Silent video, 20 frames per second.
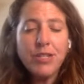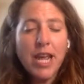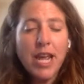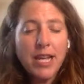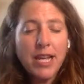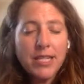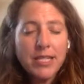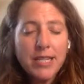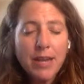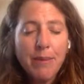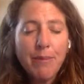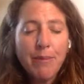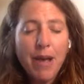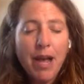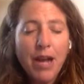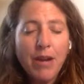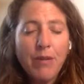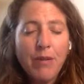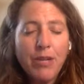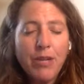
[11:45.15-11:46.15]
Is you take a
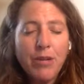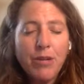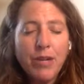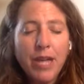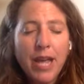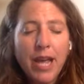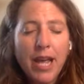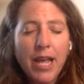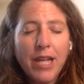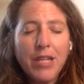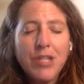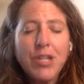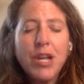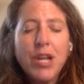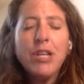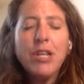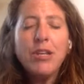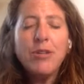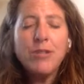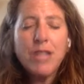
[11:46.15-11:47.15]
step back when you
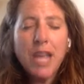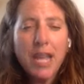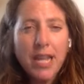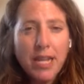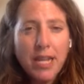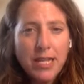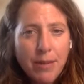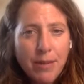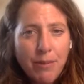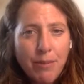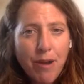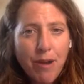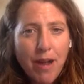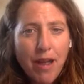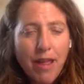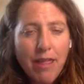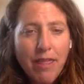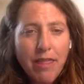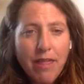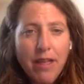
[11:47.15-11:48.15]
engage, you take a deep
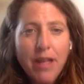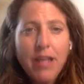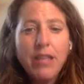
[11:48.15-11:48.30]
breath,